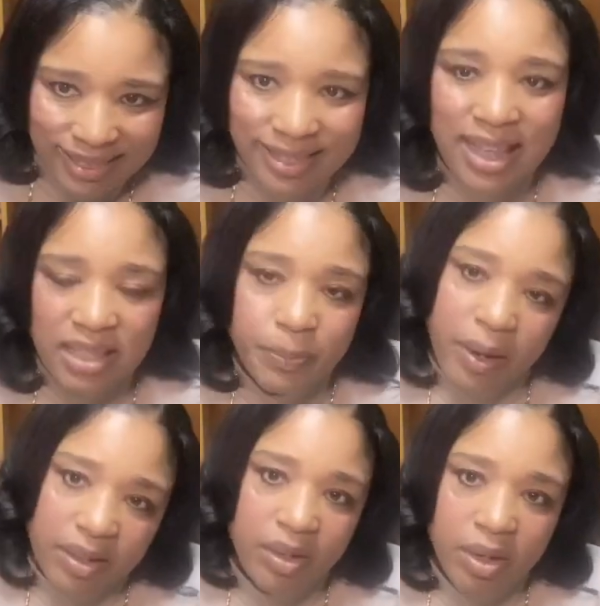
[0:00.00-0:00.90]
That's
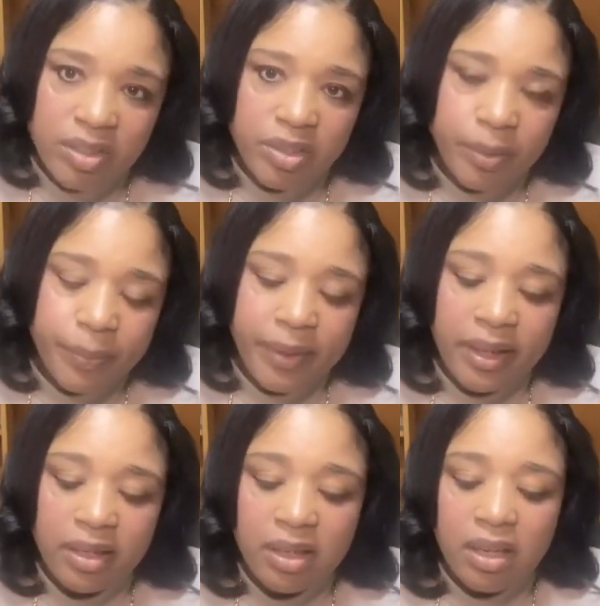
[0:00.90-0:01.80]
part of culture,
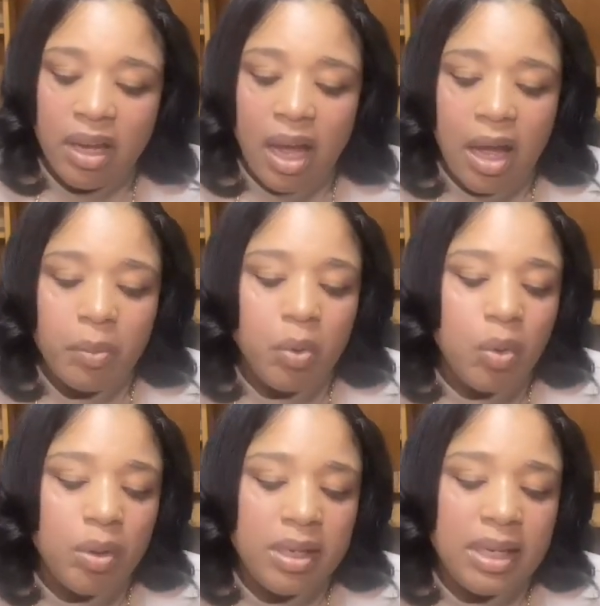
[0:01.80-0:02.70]
but I'm
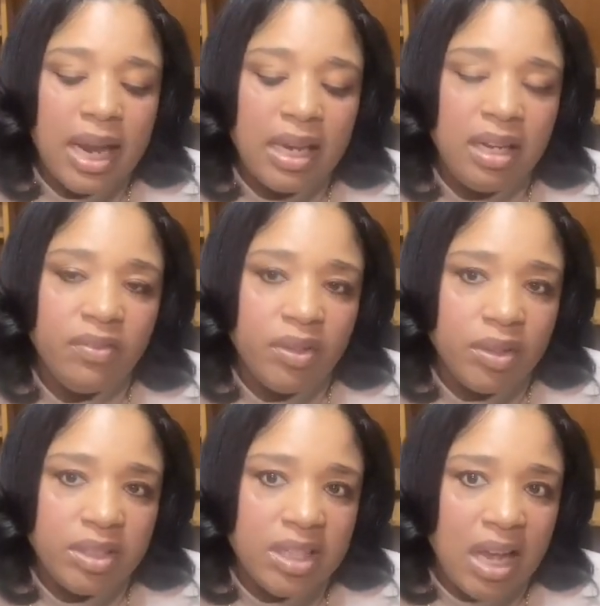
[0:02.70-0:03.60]
going not even on
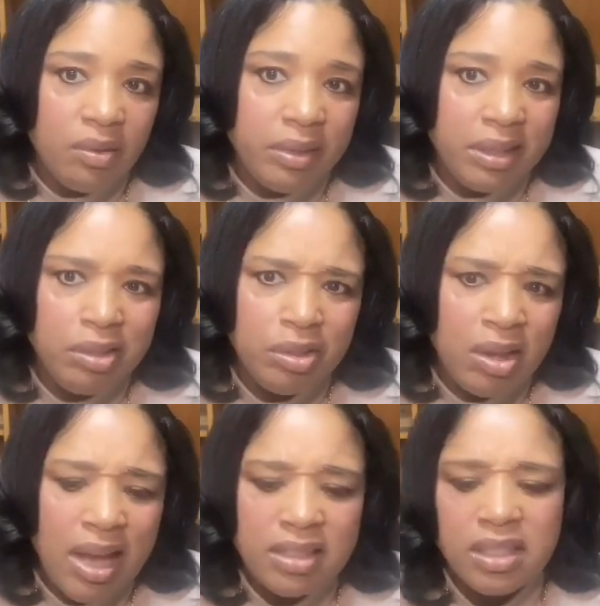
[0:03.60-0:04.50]
a shallow end. You know
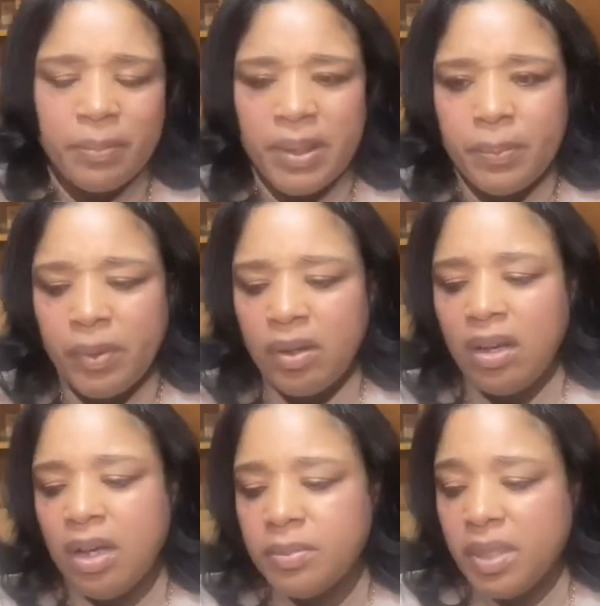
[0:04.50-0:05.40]
how some people,
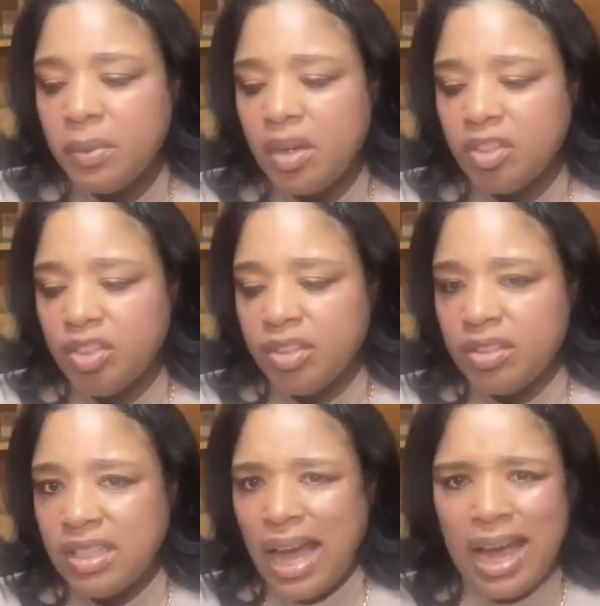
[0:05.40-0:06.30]
some cultures,
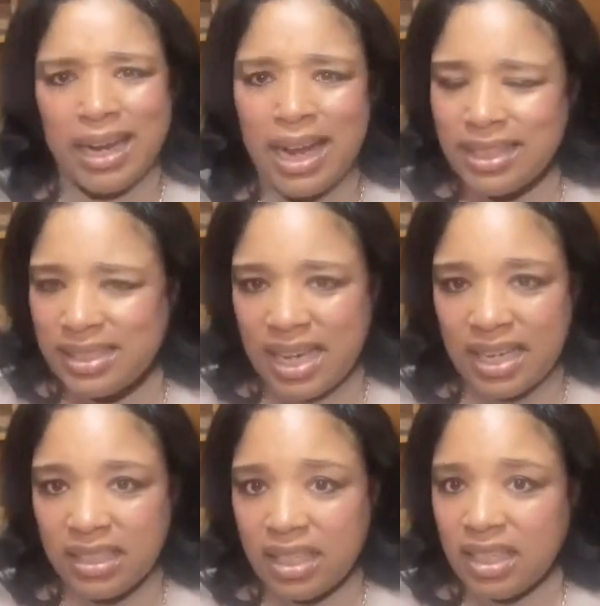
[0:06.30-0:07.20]
the eye
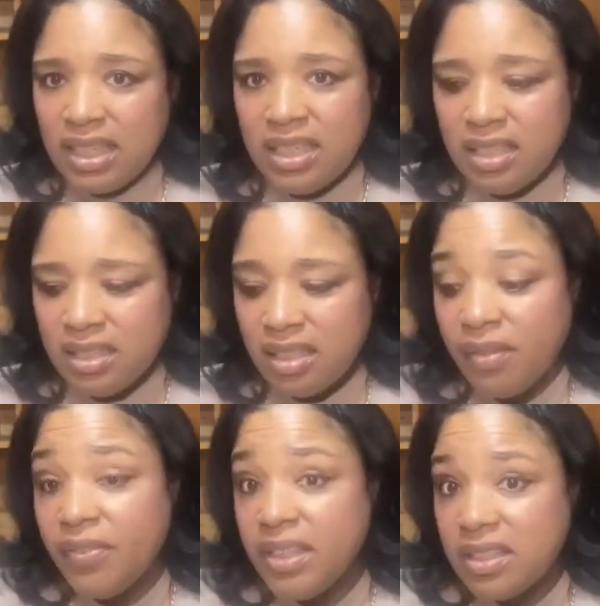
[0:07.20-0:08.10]
contact is
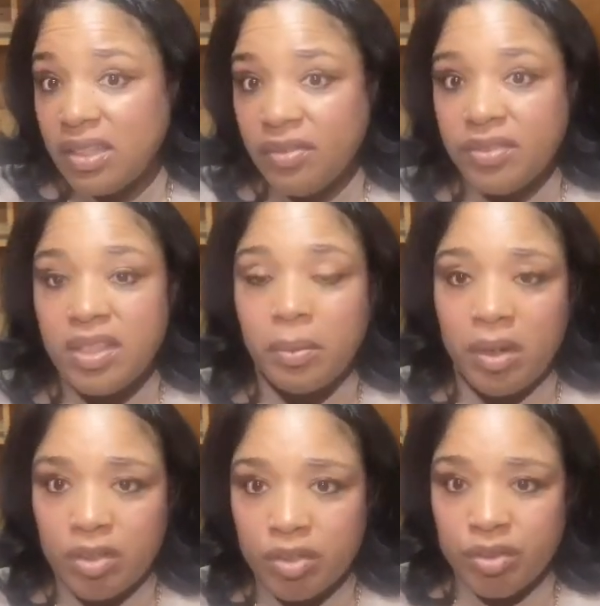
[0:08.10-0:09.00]
offensive. Some
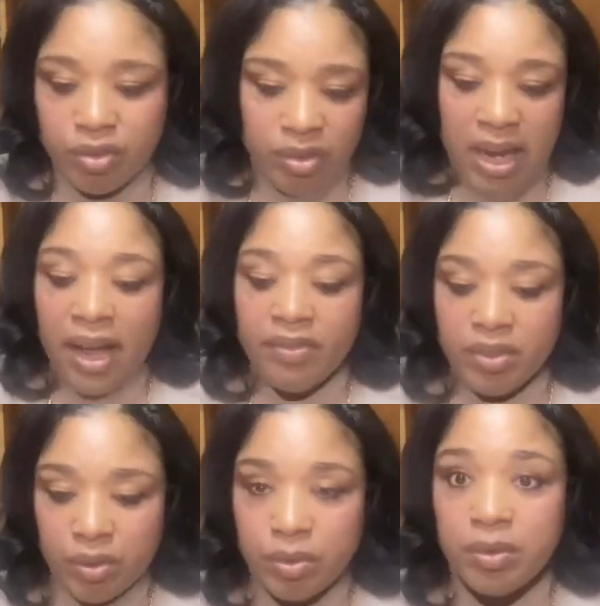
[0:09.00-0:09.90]
cultures, you have
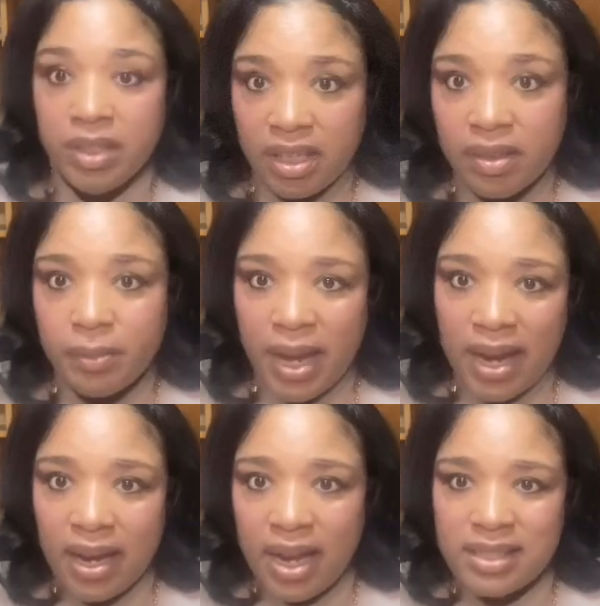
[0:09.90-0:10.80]
to give them
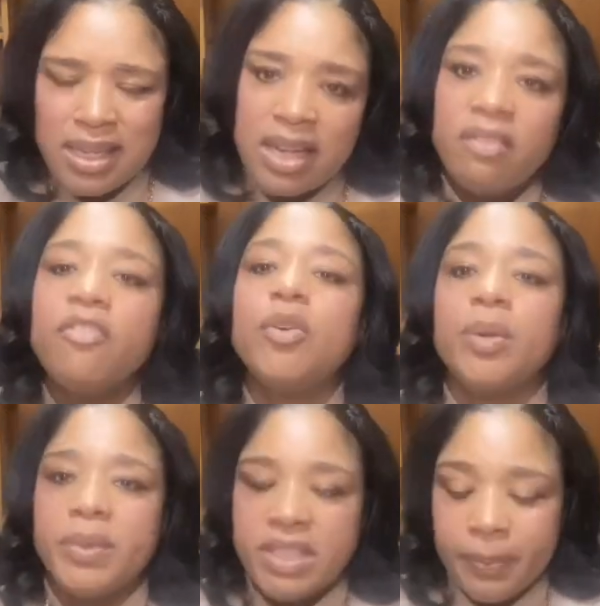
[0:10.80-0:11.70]
eye contact for
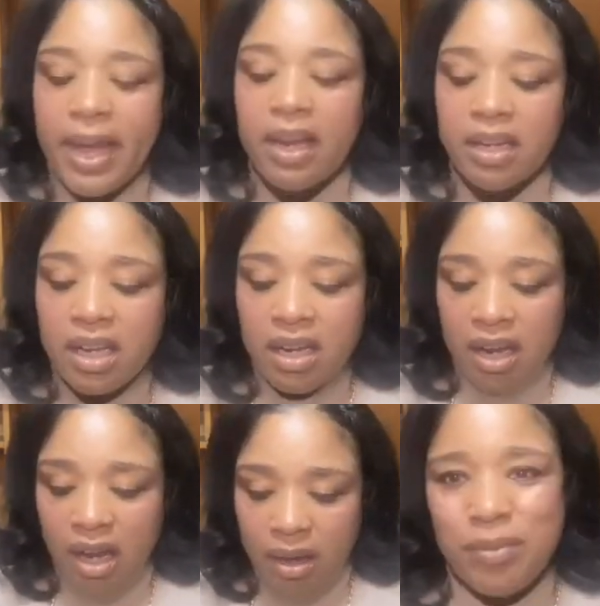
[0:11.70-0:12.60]
respect.
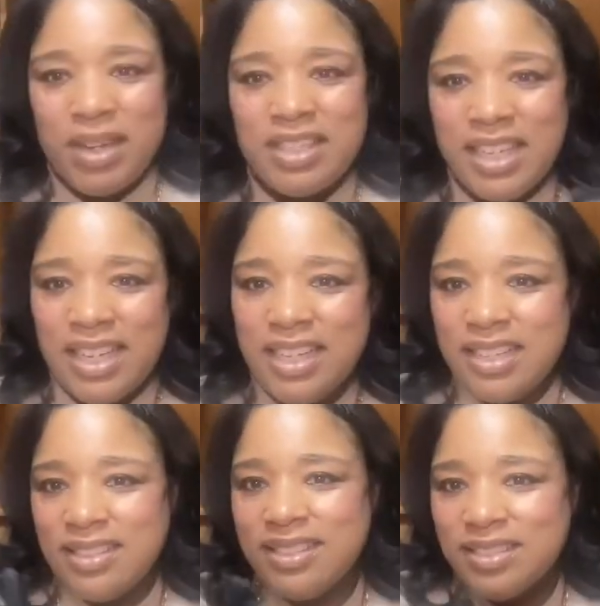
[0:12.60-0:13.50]
Raise their
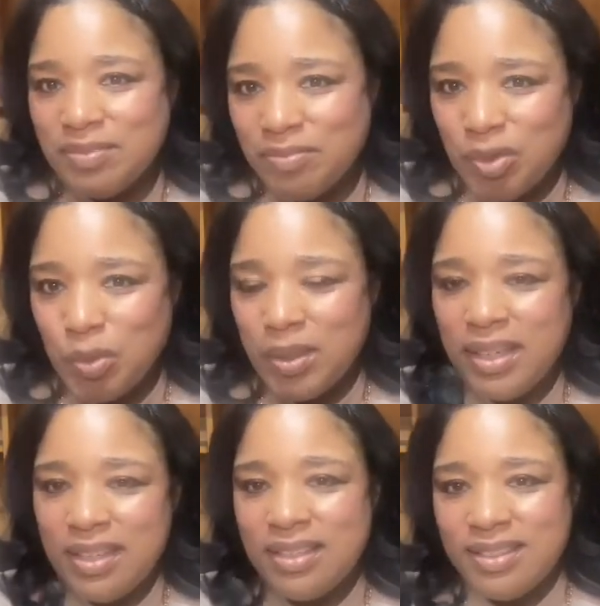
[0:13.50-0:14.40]
kids doing
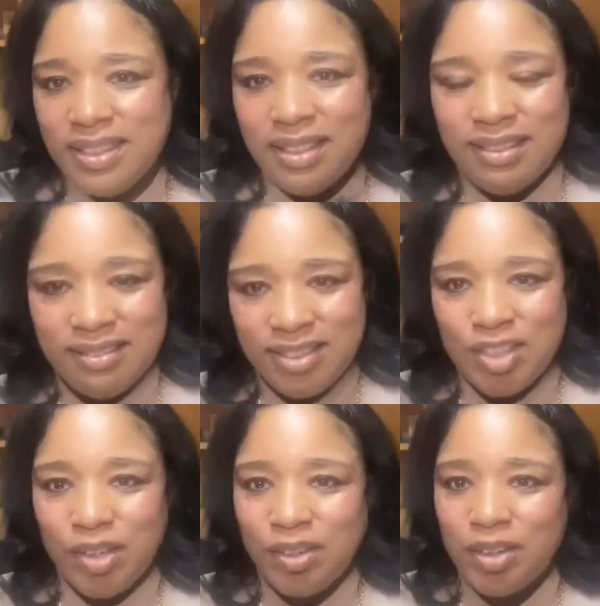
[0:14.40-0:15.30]
this, and
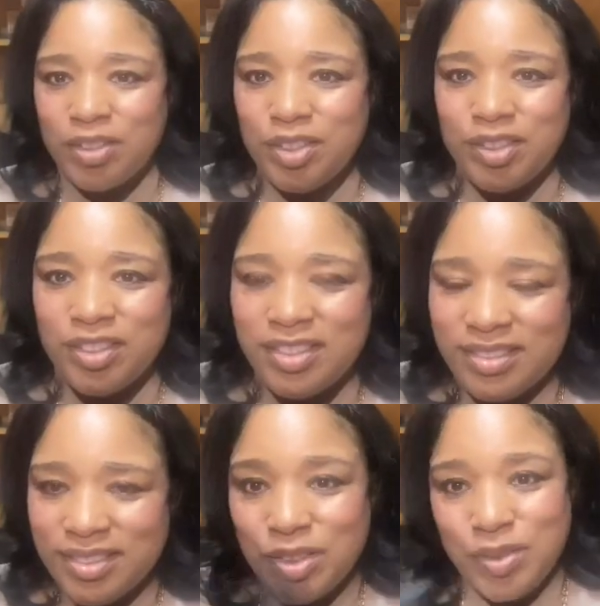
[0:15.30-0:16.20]
certain cultures
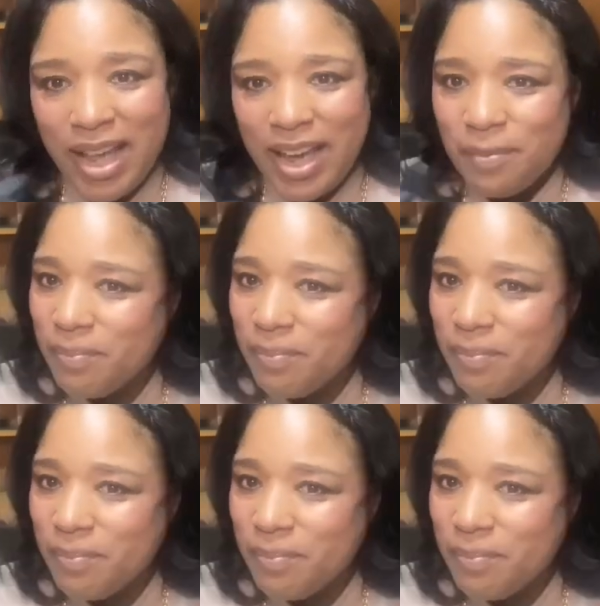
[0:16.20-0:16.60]
do that.